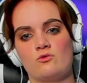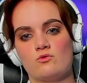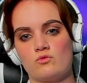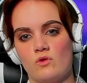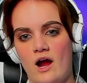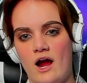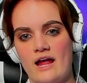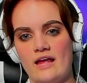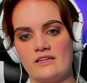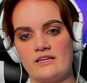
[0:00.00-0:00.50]

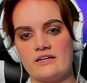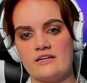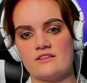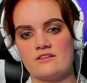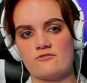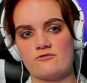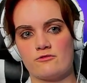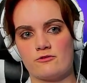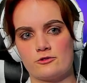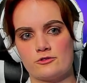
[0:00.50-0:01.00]
Riley in
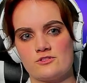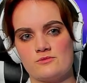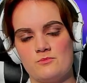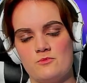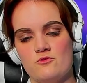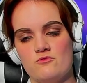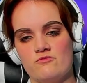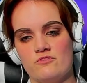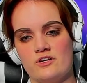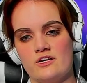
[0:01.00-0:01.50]
the first
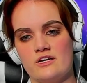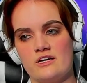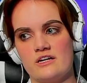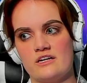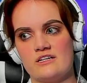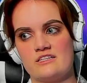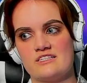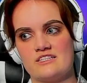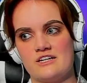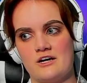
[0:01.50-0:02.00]
movie.
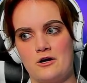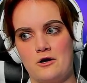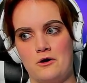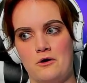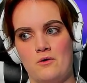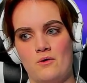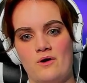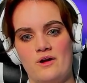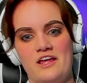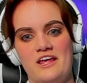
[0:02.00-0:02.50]

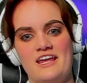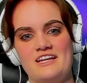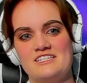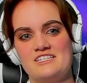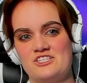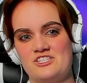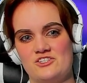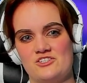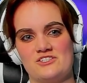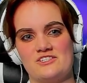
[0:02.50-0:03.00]
So
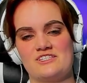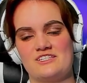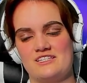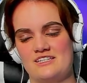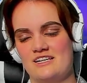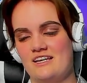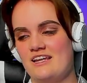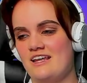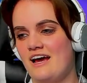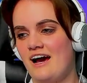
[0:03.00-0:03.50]
it's just,
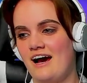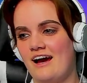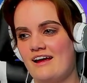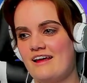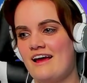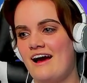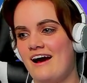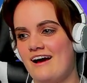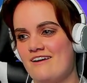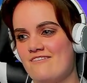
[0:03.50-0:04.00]

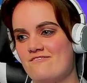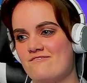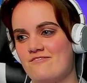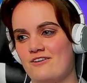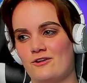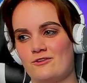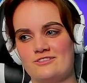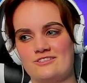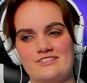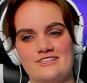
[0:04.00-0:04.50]
I
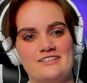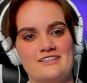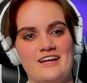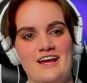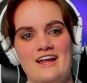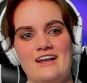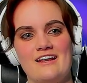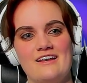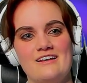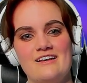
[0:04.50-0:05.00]
felt it,
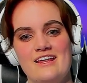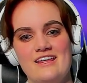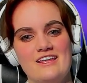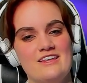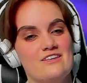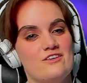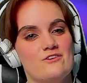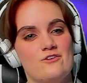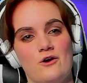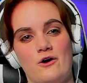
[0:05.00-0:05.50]
and
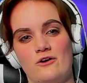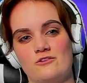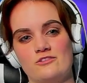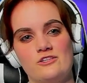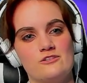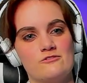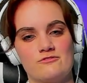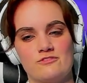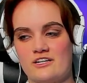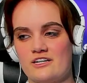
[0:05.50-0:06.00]
you know, I'll
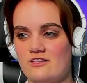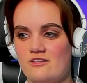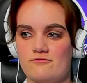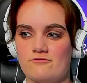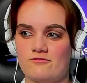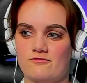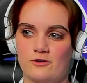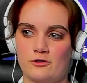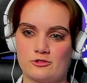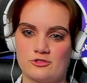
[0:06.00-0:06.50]
never forget the
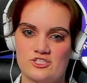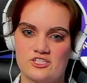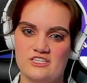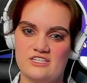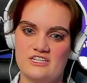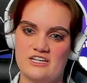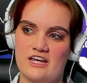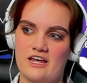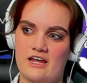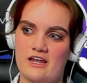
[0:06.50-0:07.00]

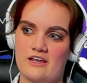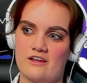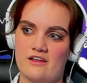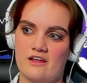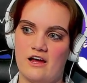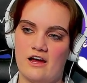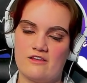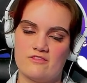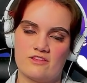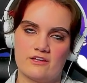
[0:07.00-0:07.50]
first day,
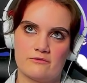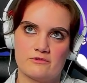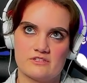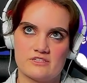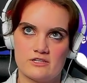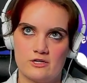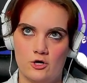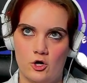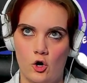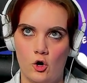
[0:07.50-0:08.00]
I think it
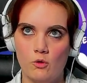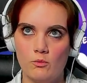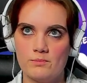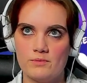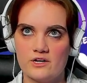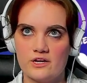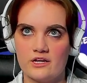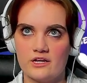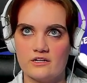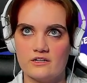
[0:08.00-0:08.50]
was
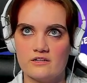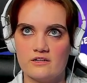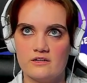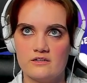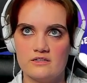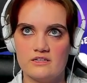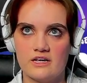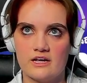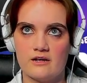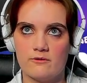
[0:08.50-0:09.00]

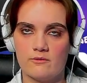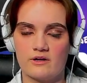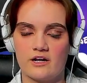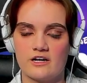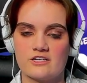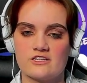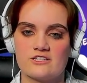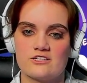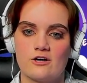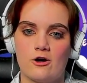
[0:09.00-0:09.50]
opening day when
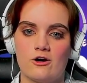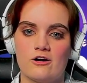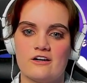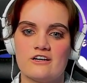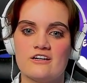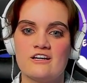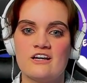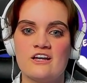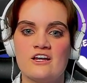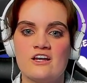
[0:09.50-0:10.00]
I saw
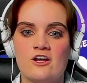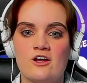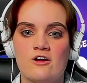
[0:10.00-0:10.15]
it